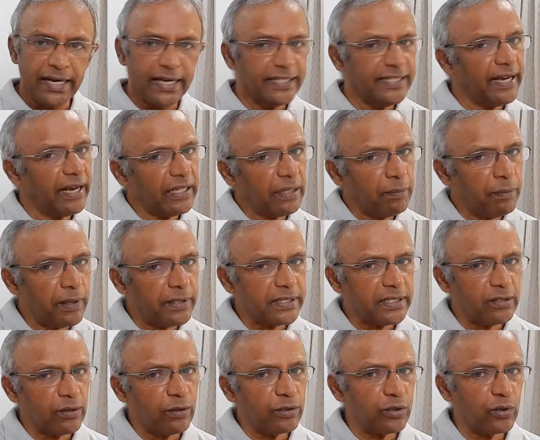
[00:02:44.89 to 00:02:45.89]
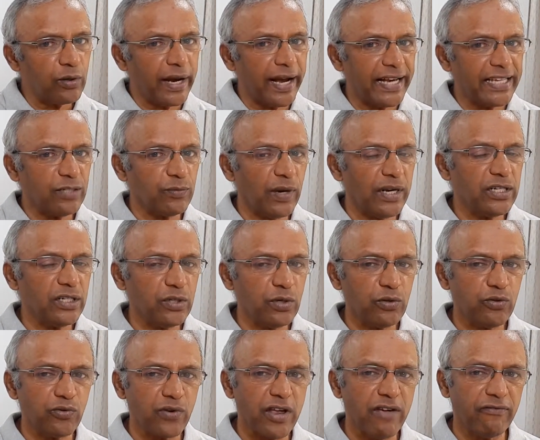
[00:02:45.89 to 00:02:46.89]
The other person also has 1, 2,
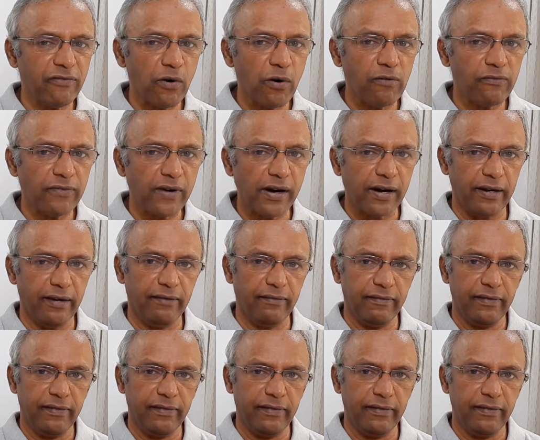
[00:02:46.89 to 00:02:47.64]
3, 4, 5.